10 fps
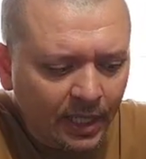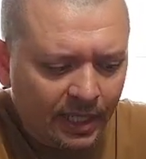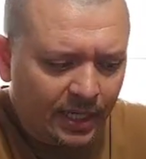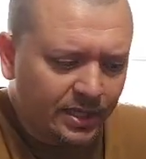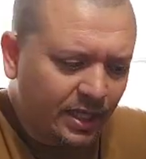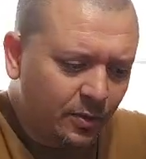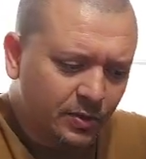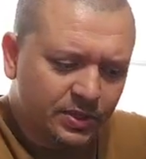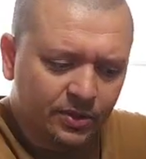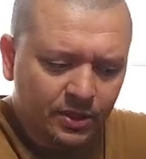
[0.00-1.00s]
and I thought it
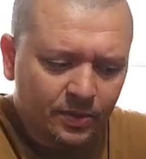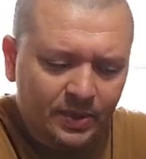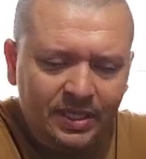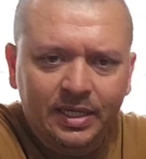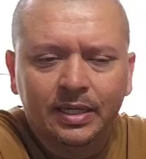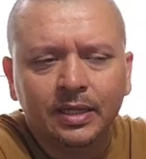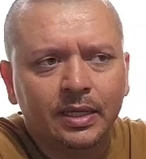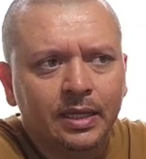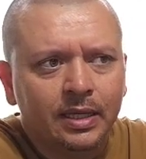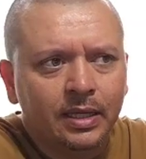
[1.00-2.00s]
was still going to be
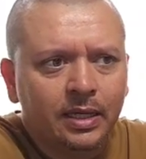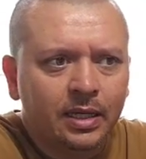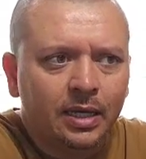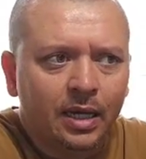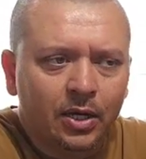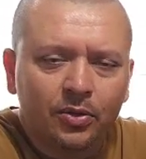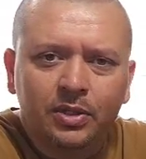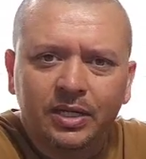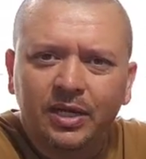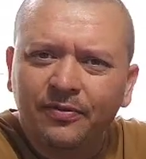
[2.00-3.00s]

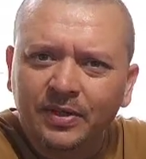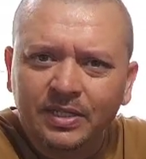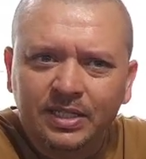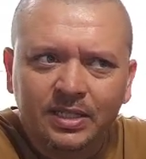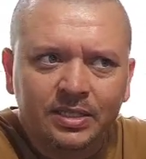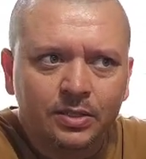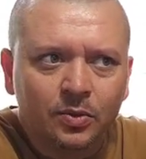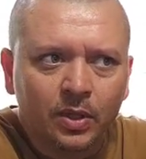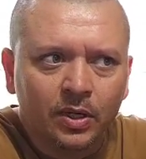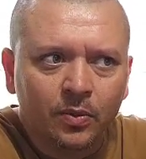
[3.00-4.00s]
early enough in the season
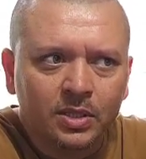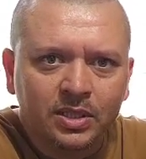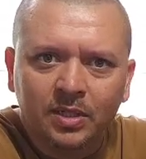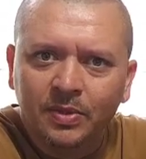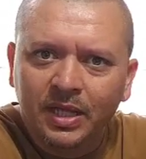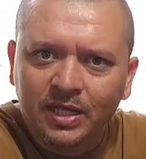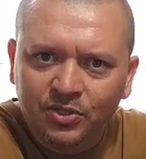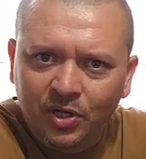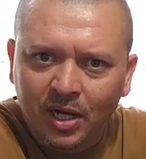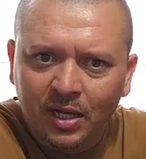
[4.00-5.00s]
to where it wasn't going to be that
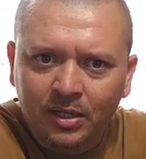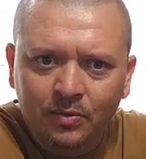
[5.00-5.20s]
dry,